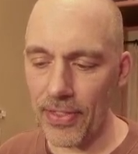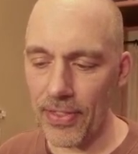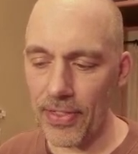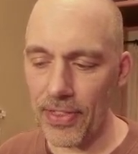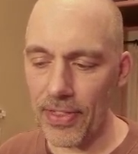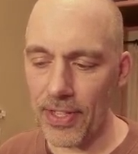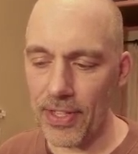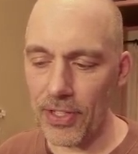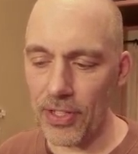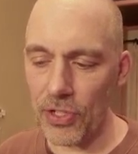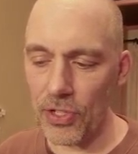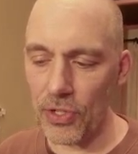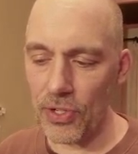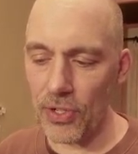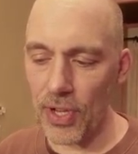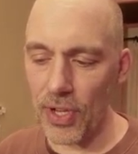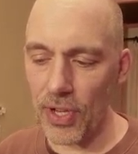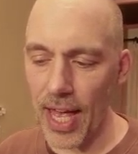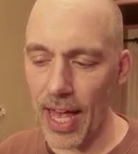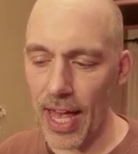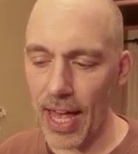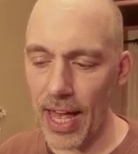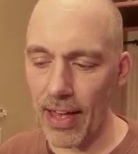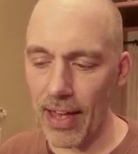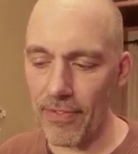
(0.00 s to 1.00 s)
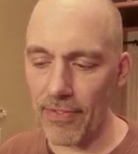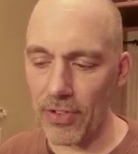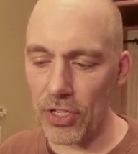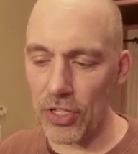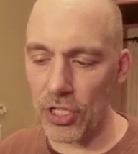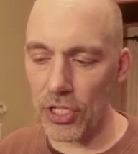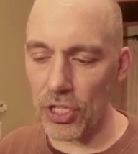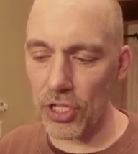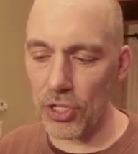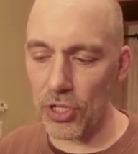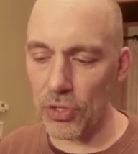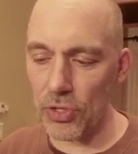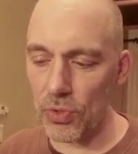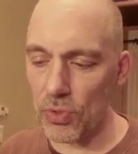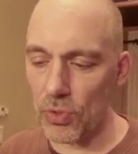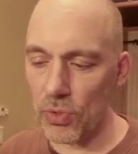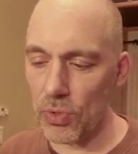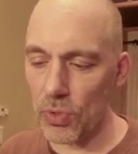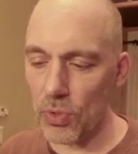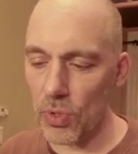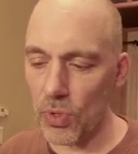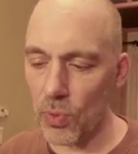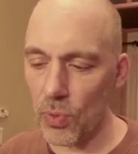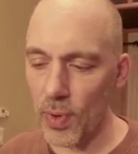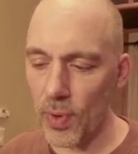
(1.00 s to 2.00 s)
you have two
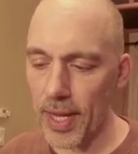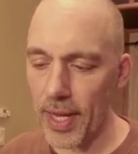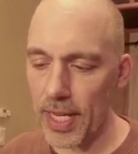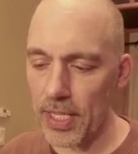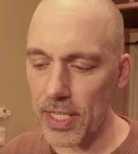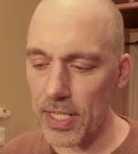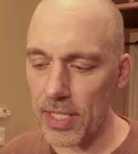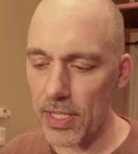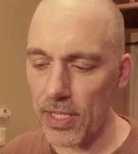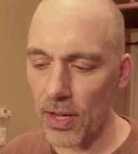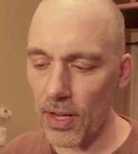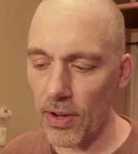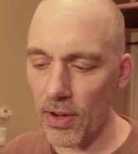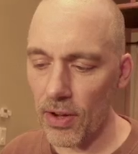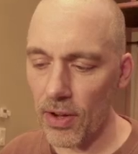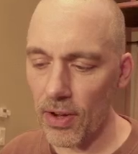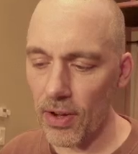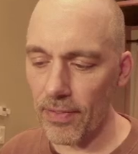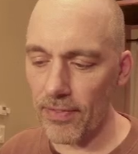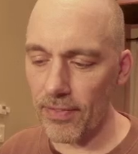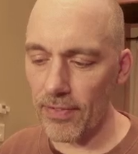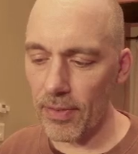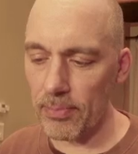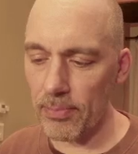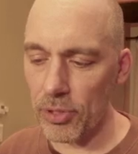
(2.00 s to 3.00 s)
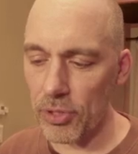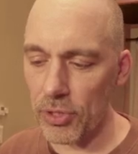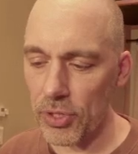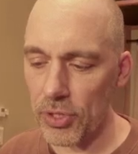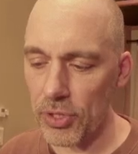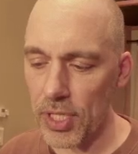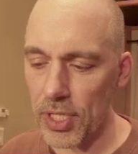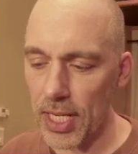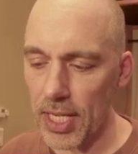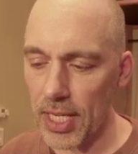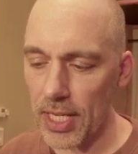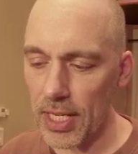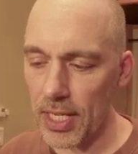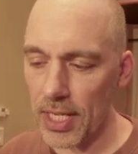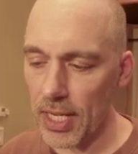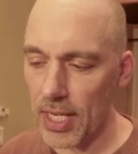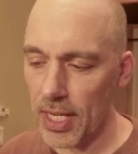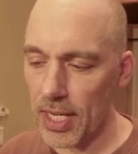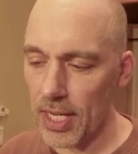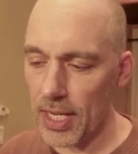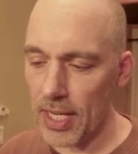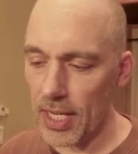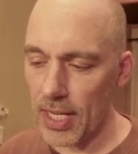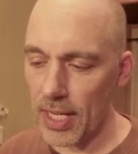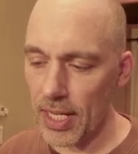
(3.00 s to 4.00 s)
ways of boosting,
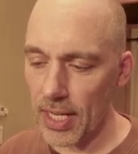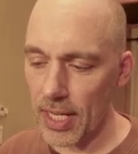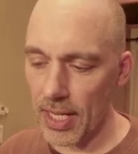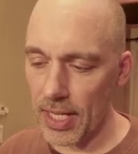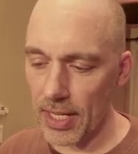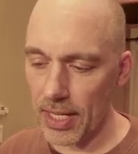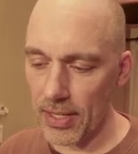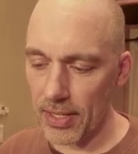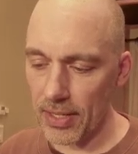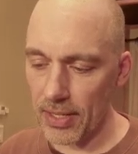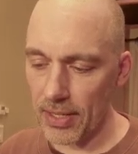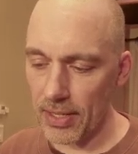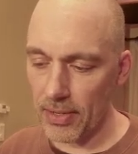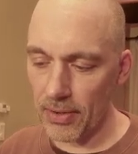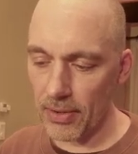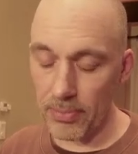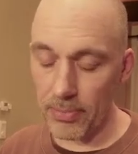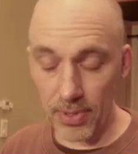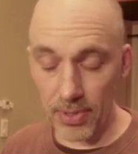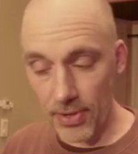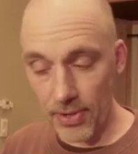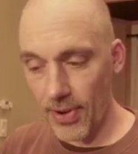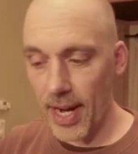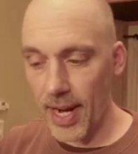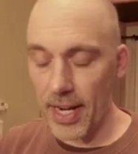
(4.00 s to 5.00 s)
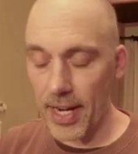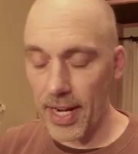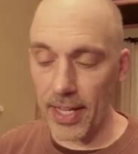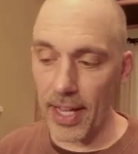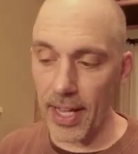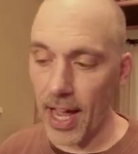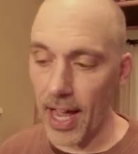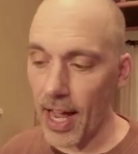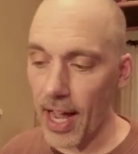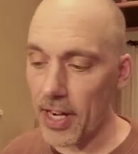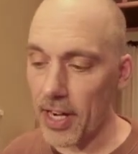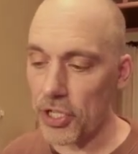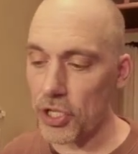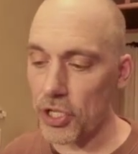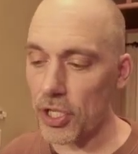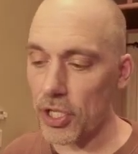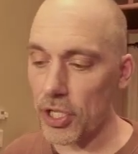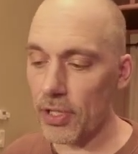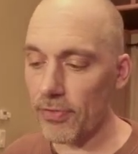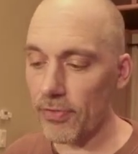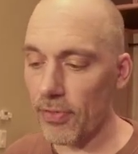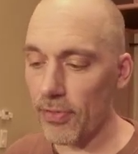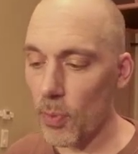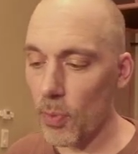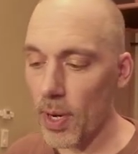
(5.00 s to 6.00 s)
creating a high
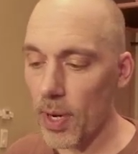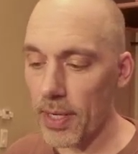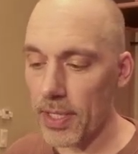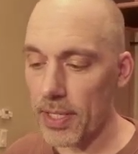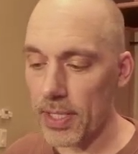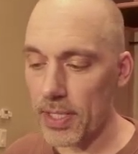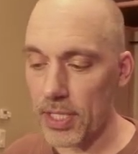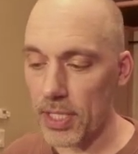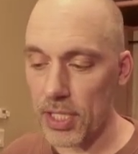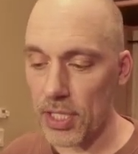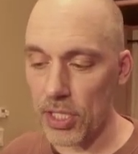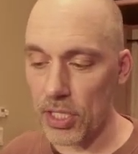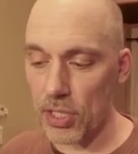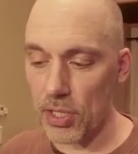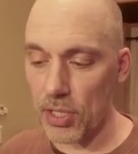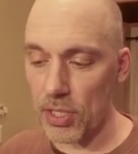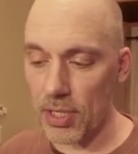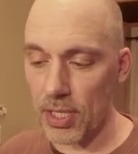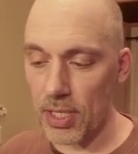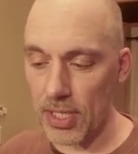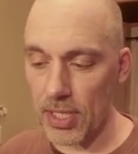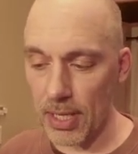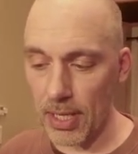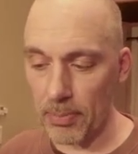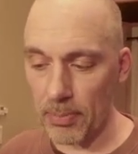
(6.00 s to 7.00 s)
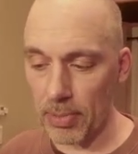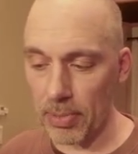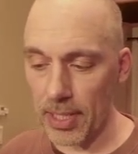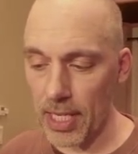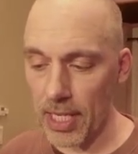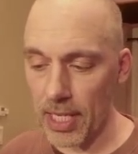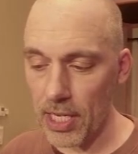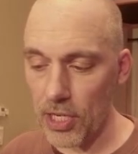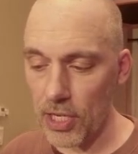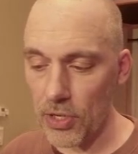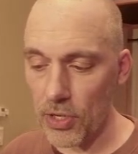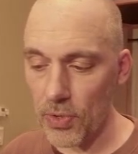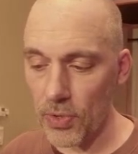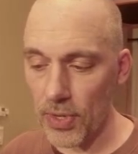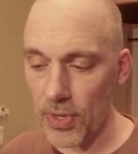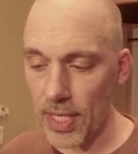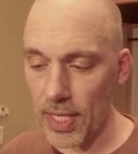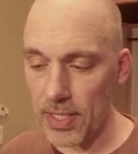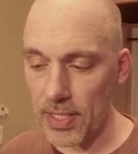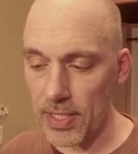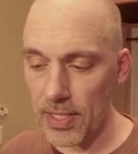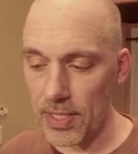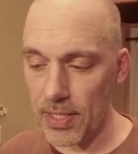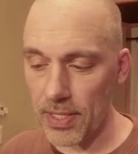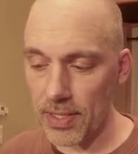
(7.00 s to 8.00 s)
shelf. One is just a simple EQ.
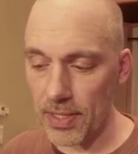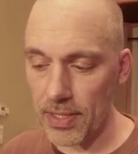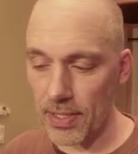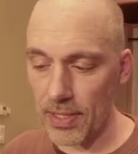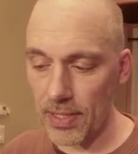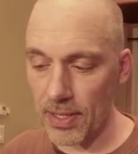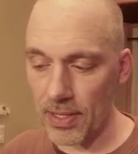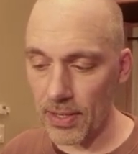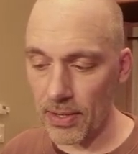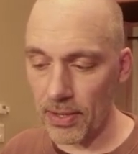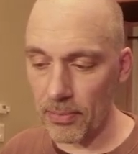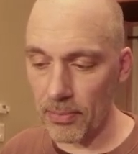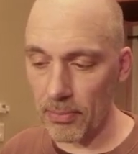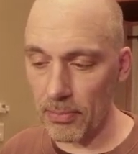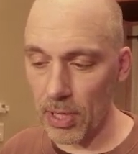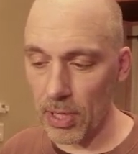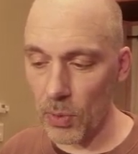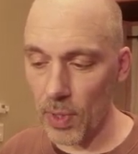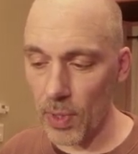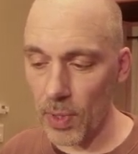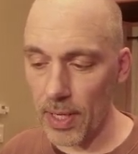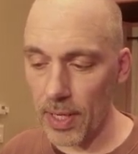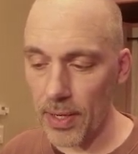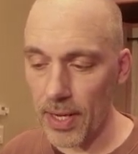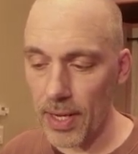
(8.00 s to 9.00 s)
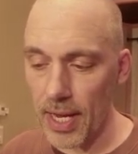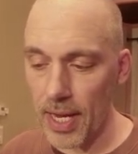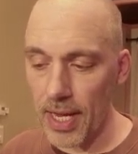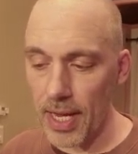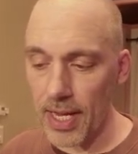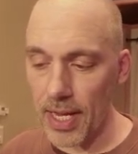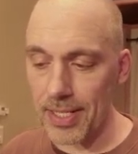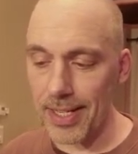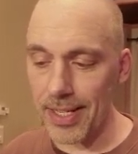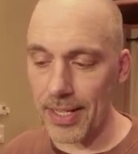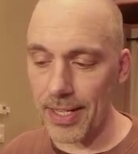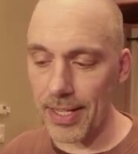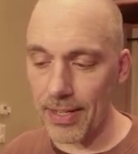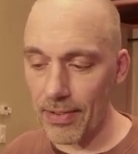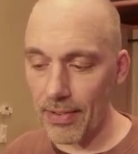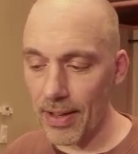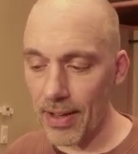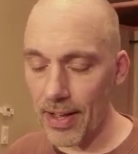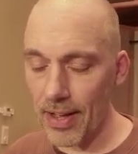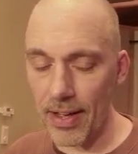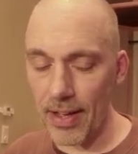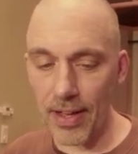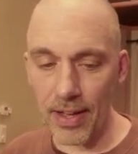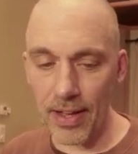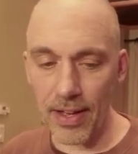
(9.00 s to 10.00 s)
That's the middle one. It's
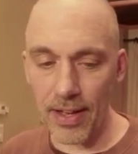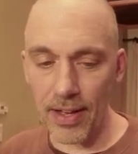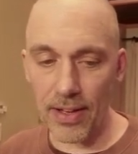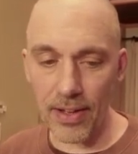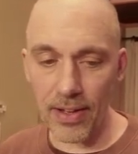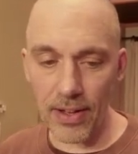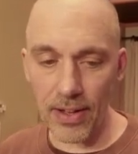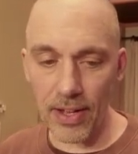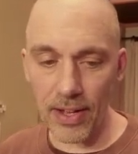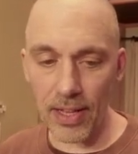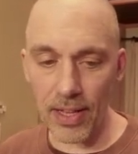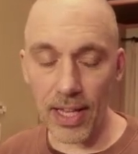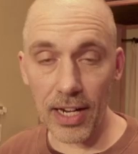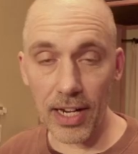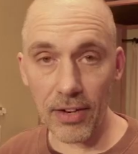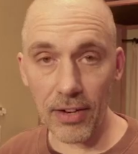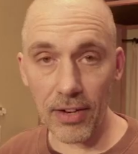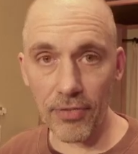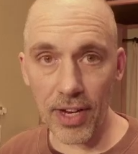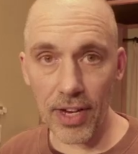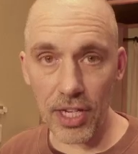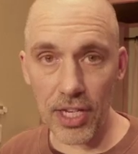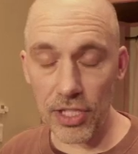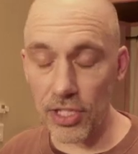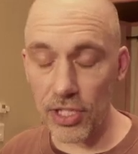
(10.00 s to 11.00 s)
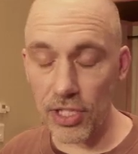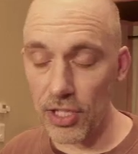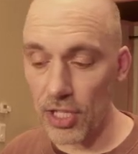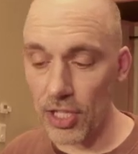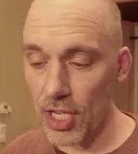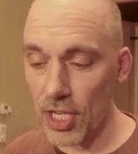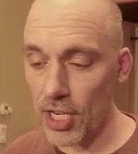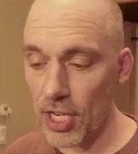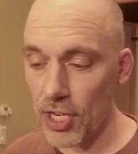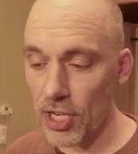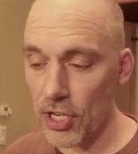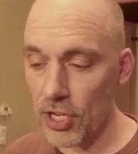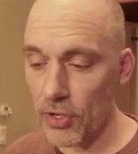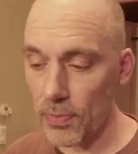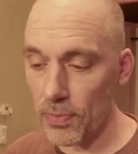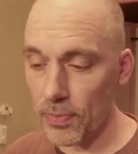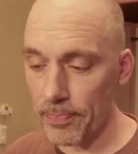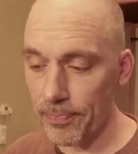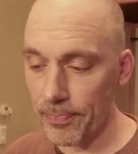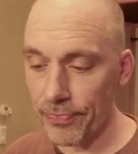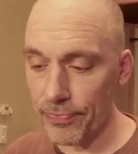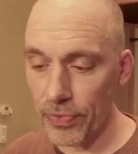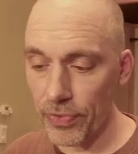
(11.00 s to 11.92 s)
a line of phase EQ.